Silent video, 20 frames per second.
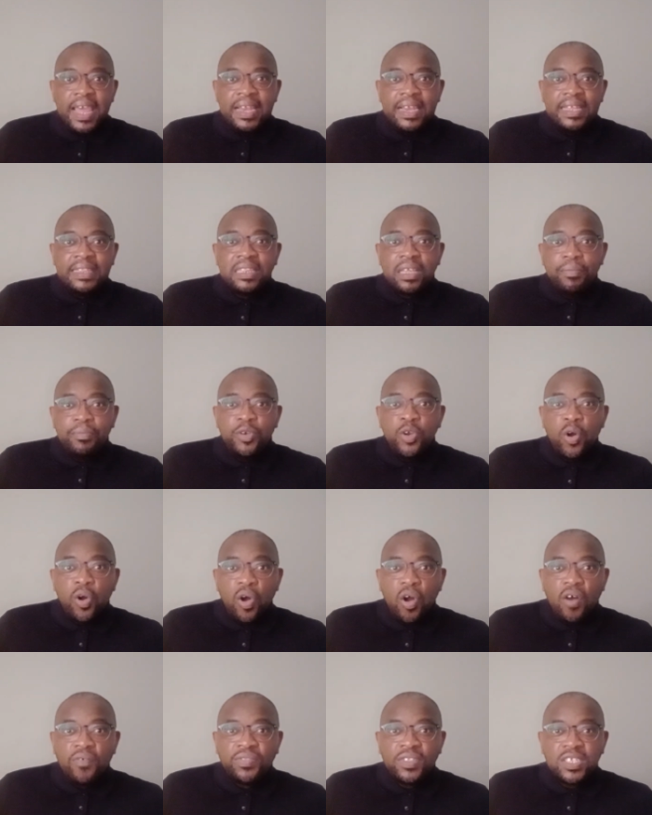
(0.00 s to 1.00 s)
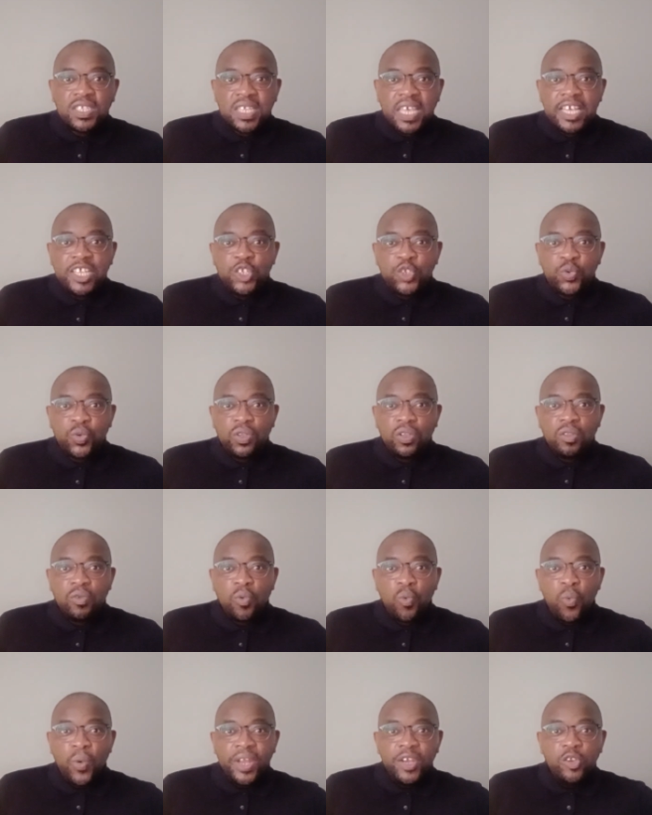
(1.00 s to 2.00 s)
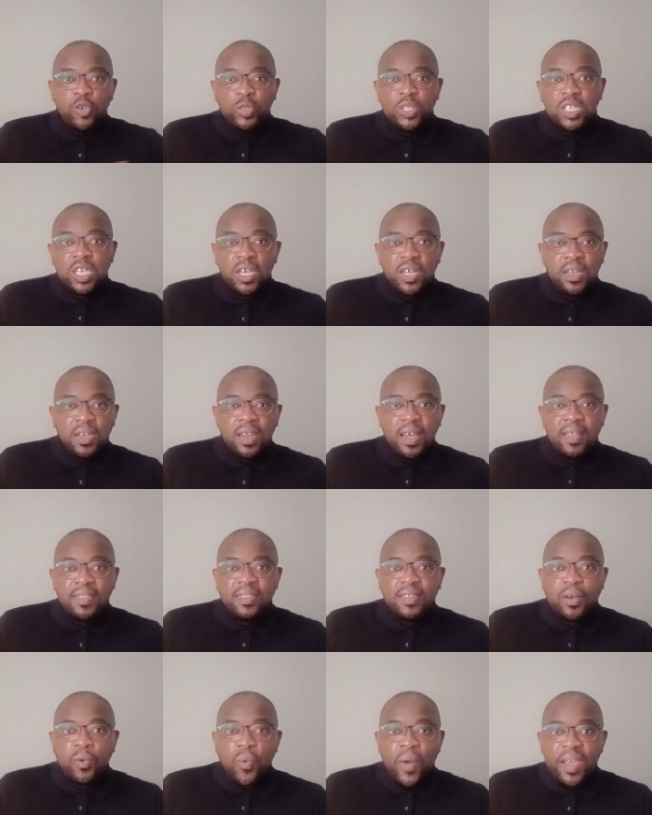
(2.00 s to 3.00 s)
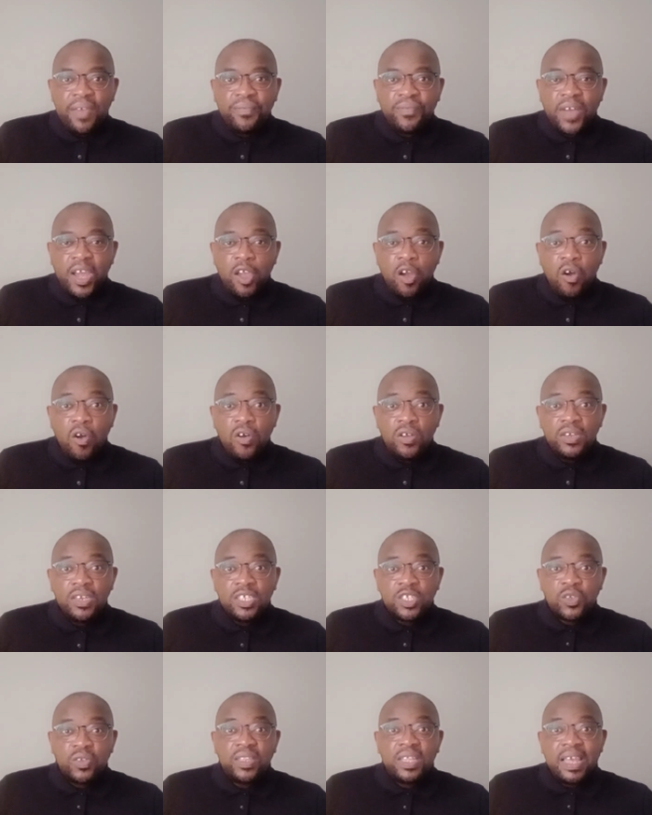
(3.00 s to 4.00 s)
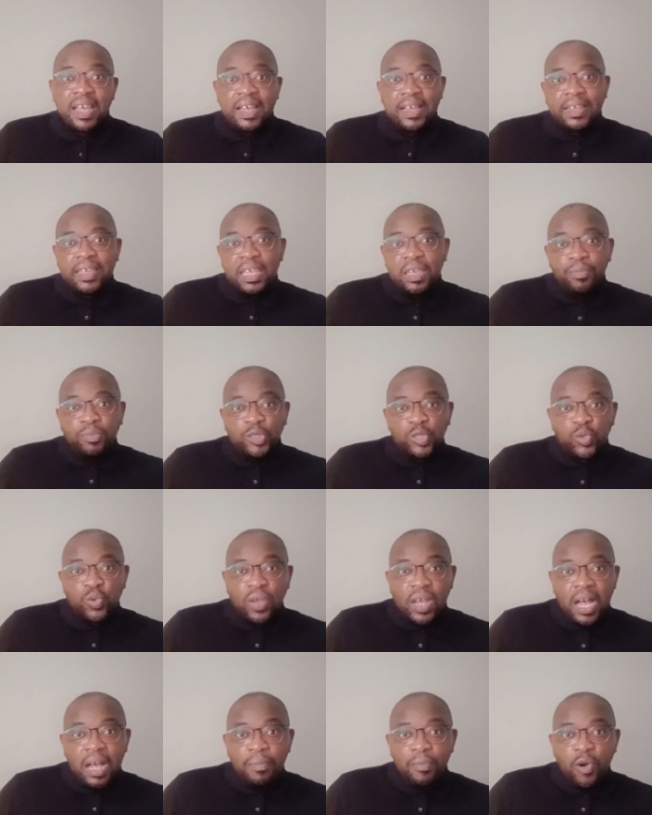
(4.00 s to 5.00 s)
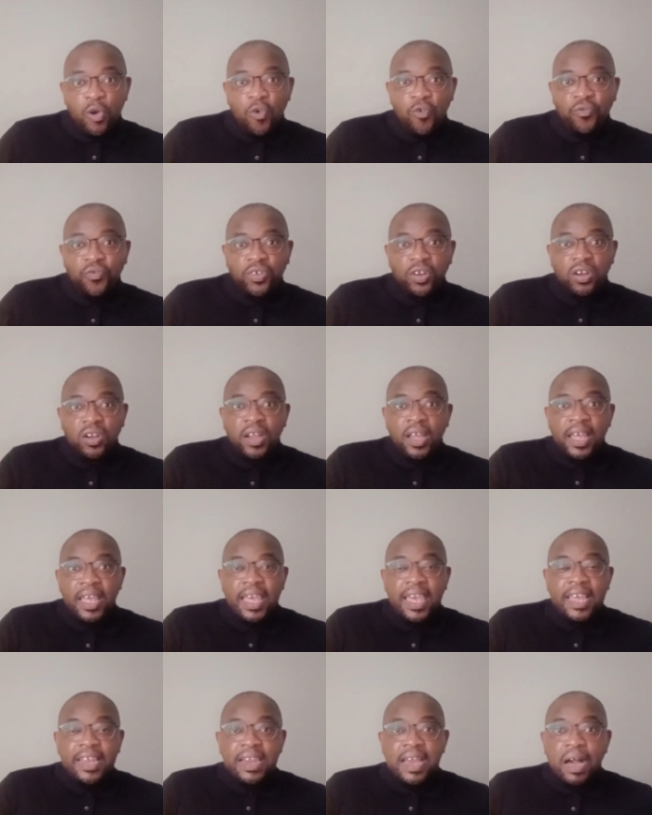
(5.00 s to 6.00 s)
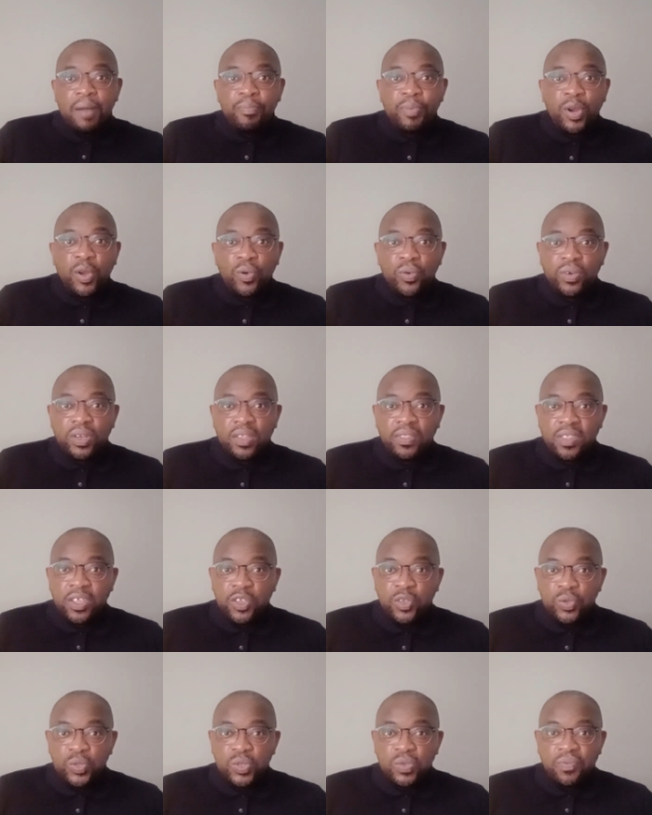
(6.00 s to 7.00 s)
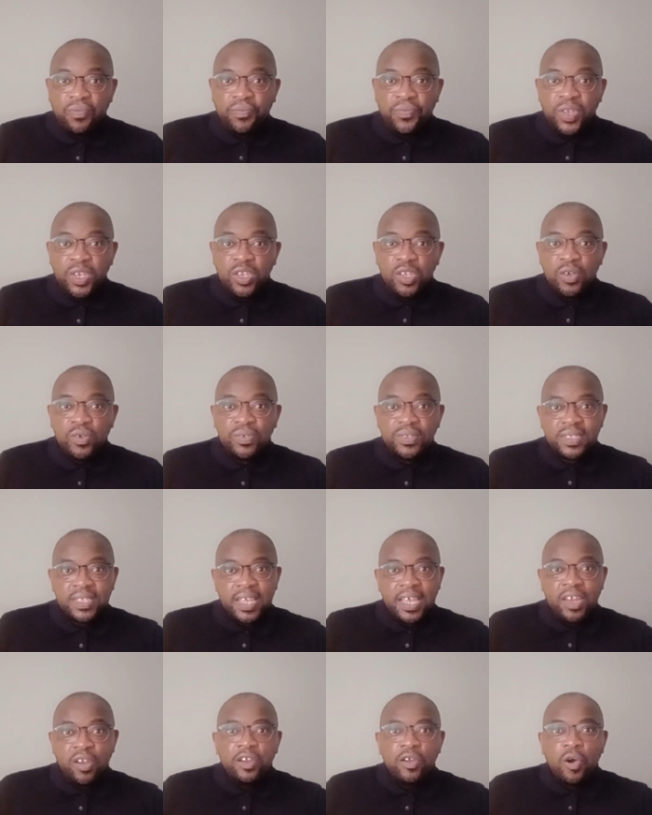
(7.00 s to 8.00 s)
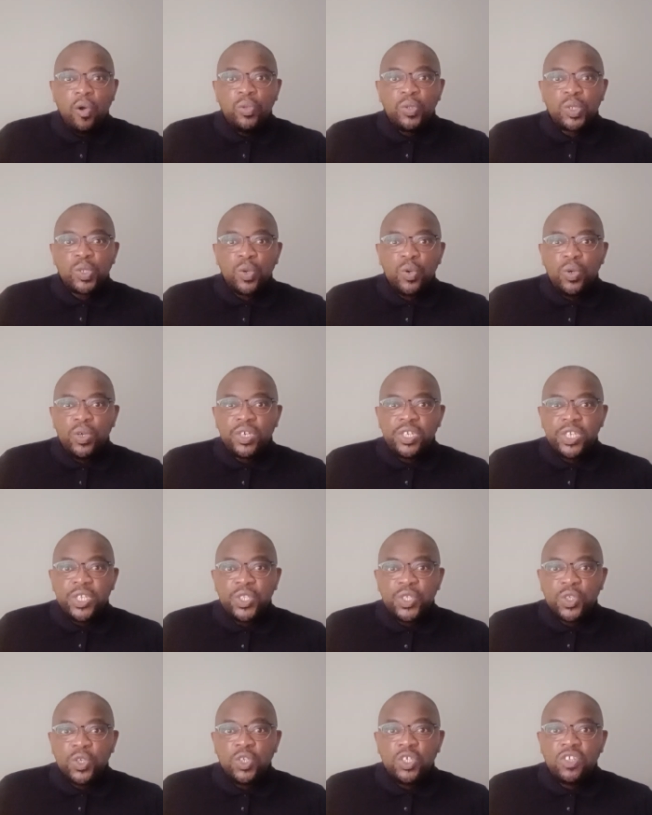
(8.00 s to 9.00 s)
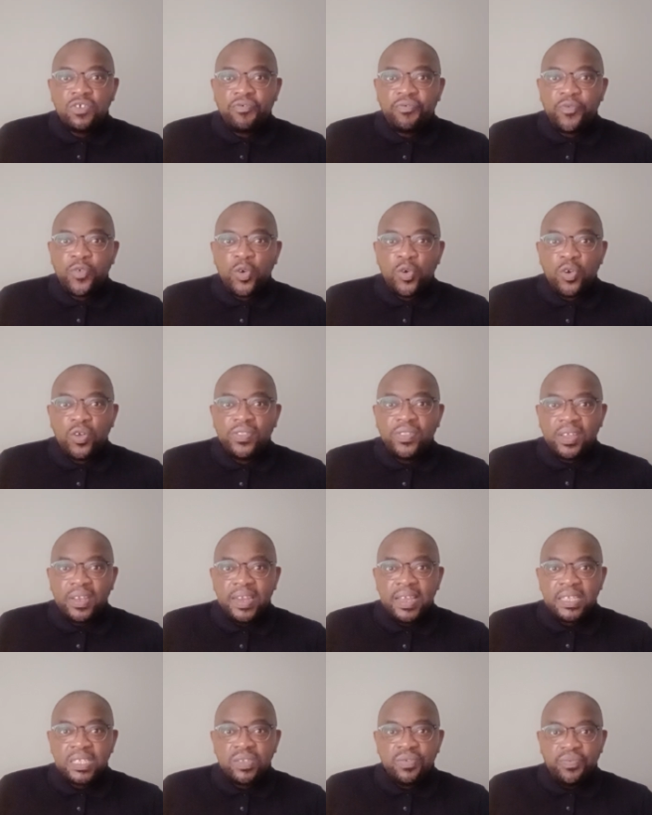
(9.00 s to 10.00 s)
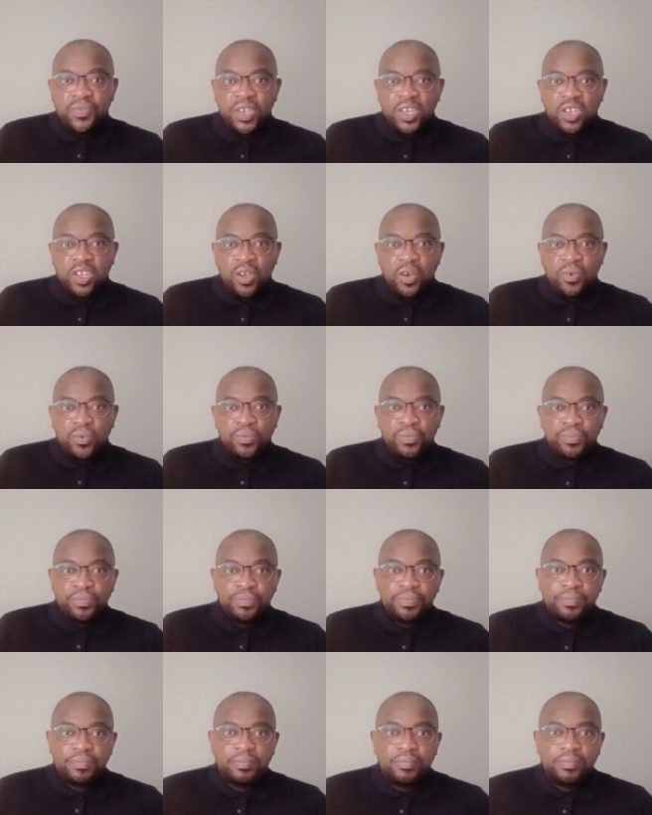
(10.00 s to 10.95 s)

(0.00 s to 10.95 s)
and let them know of the schedule when you turn the Wi-Fi on so they are able to come over and upload the YouTube videos and also research for the next video.